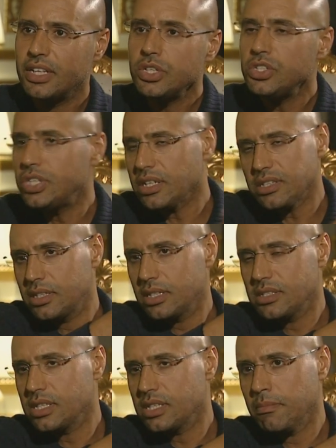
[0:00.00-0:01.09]
It's just
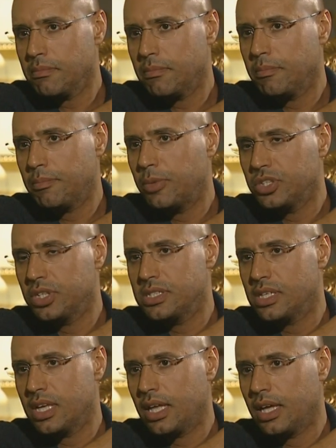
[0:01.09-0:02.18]
some politicians
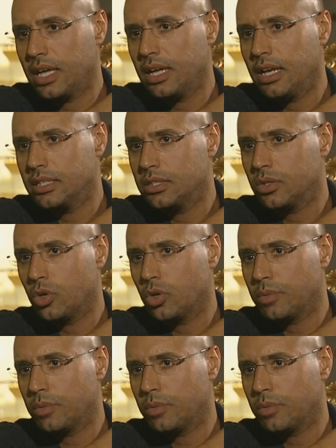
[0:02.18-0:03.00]
in London or